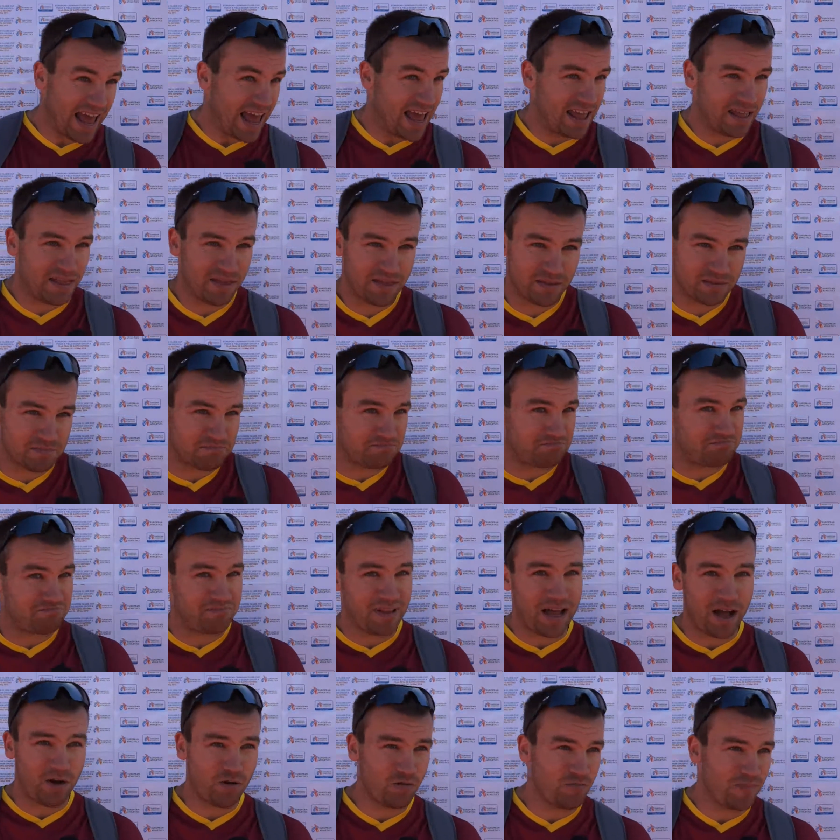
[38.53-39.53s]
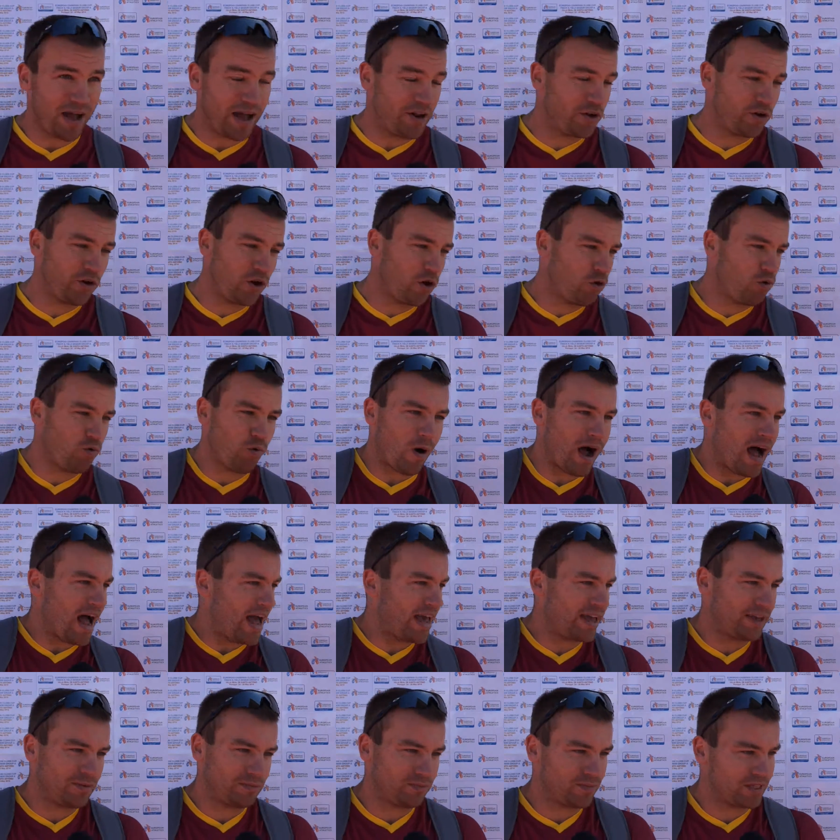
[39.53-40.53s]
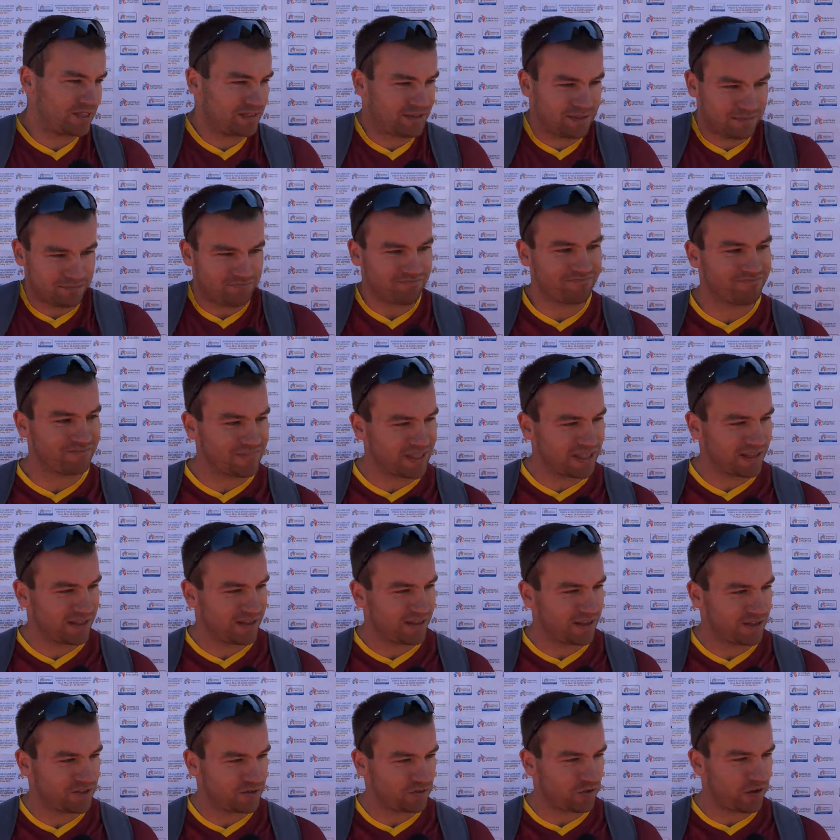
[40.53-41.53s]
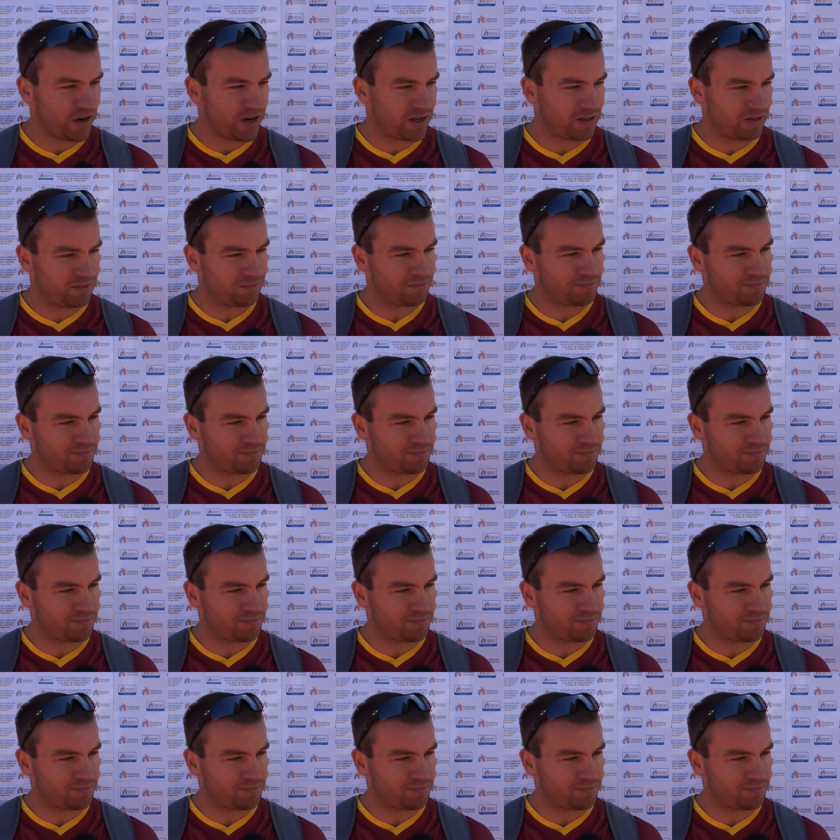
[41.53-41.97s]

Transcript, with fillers: and now I don't know why, but it's real.